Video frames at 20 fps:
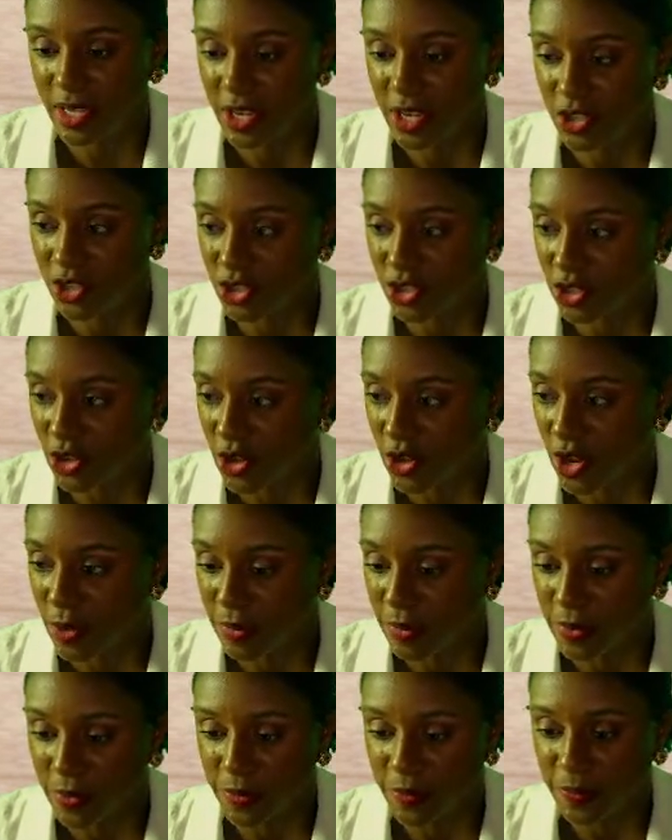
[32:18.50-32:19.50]

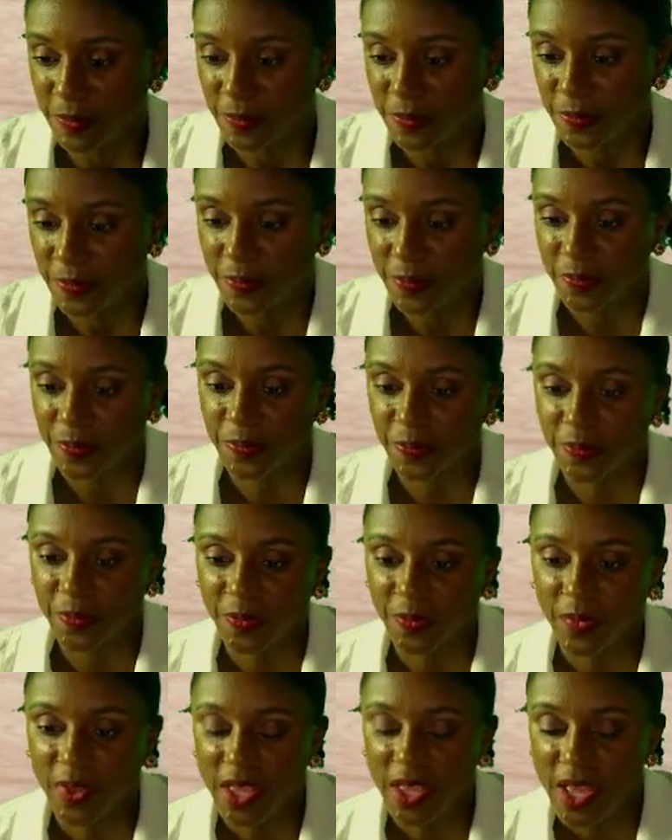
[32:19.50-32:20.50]
job.
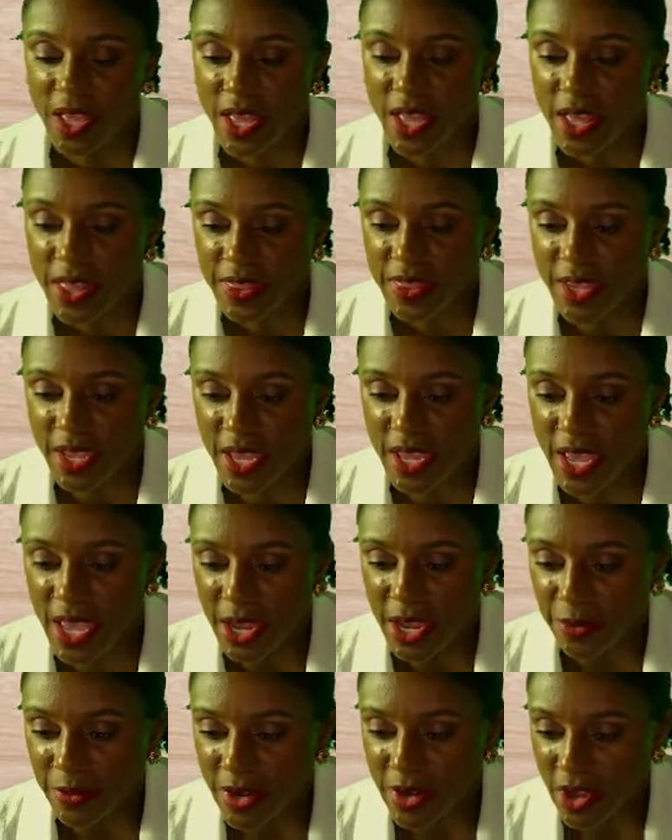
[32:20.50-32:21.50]
The
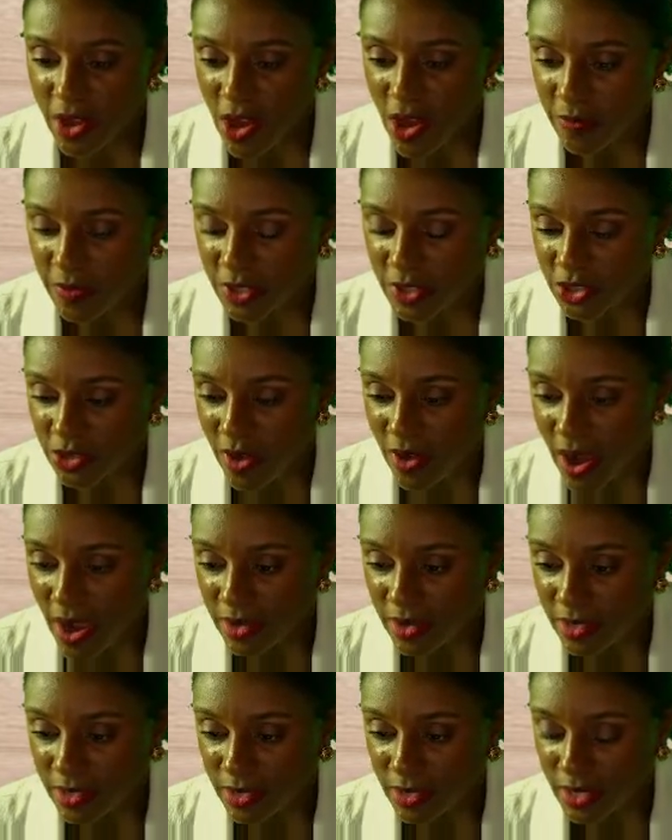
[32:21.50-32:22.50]
area of a
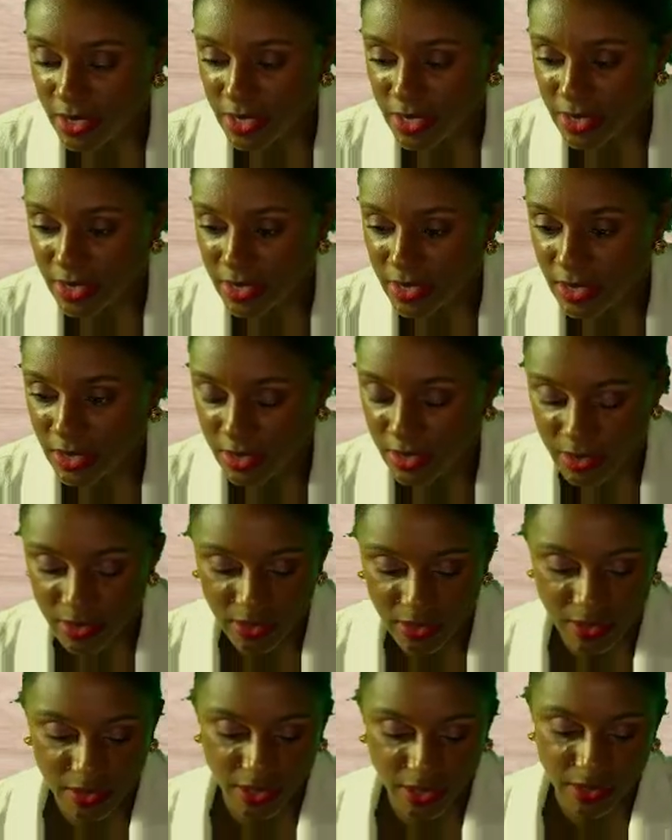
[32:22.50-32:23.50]
triangle is 60
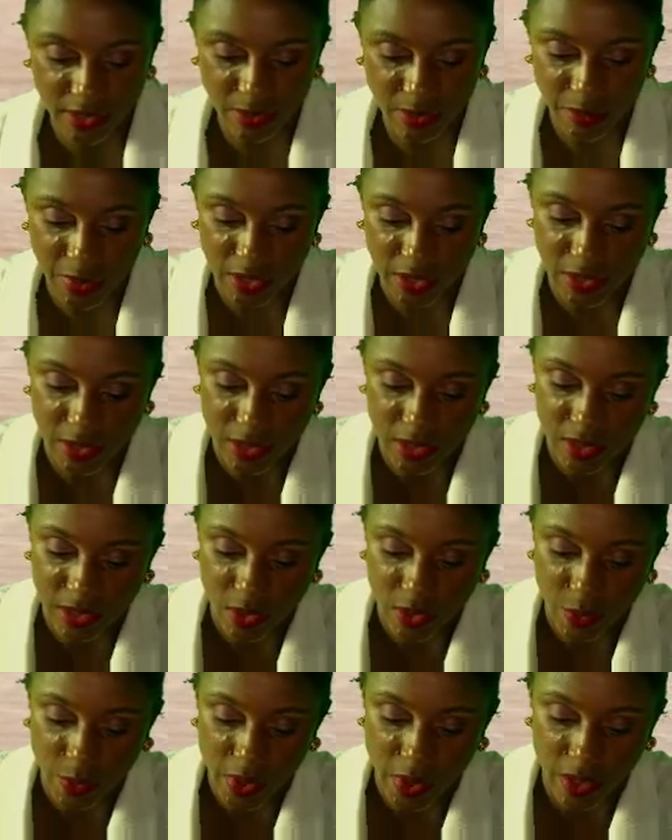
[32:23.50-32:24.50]
centimeters
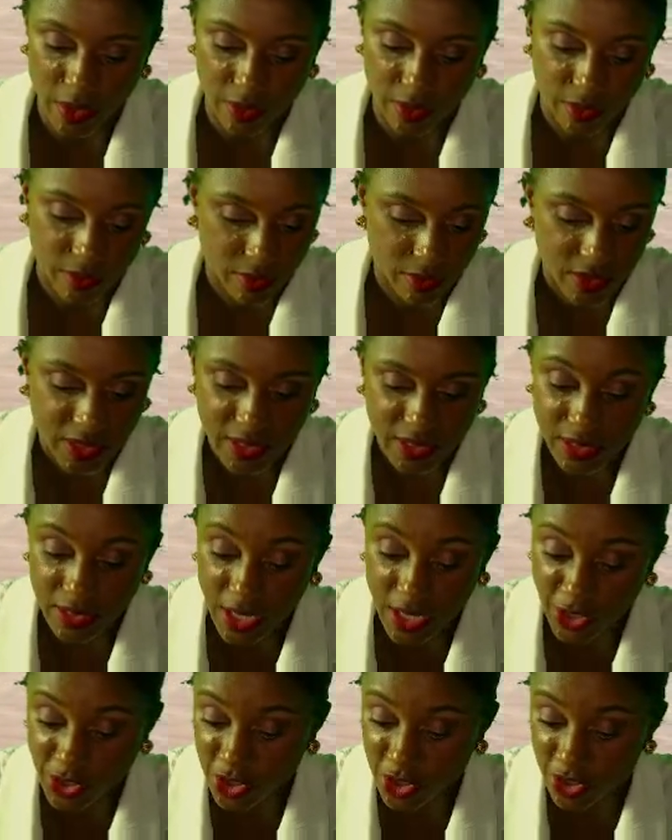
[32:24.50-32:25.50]
square.
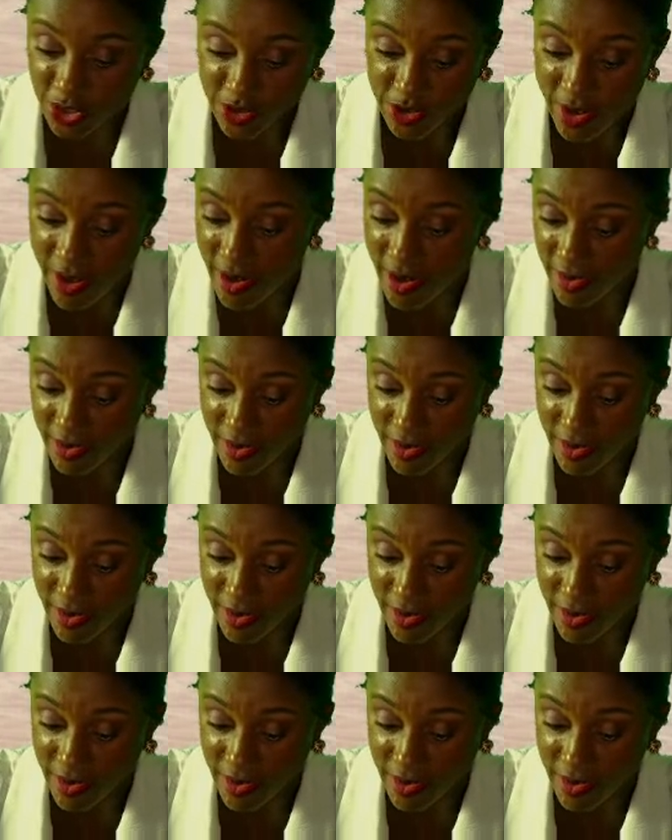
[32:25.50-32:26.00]
Sketch your triangle.